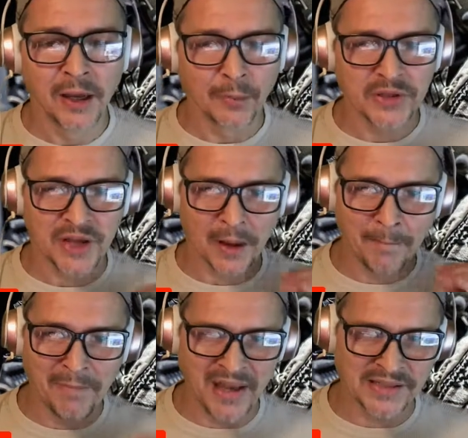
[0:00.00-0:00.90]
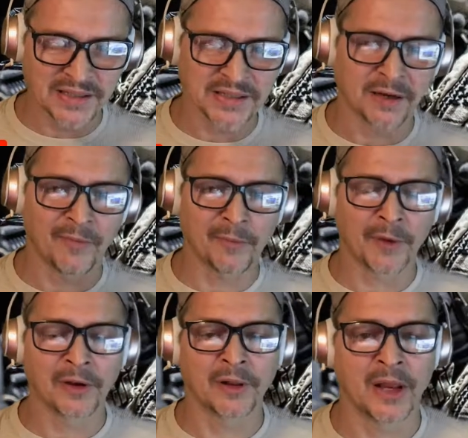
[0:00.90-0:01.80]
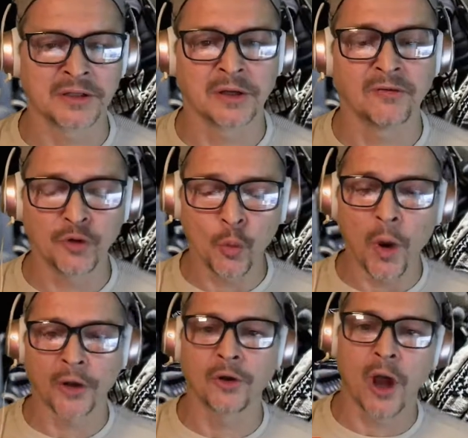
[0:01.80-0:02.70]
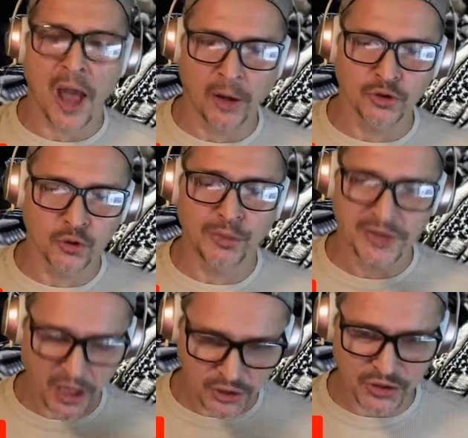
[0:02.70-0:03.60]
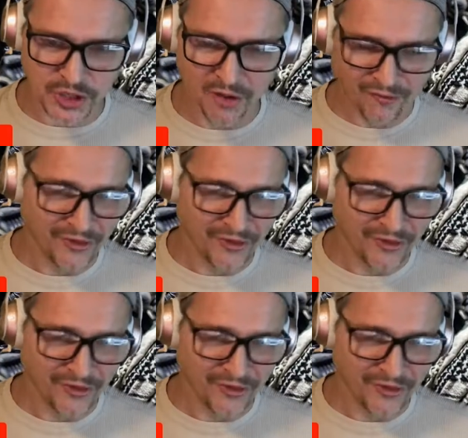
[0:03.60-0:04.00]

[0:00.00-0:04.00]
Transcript: Puts out amazing stuff up there in Alaska. And if you want to know how to protect yourself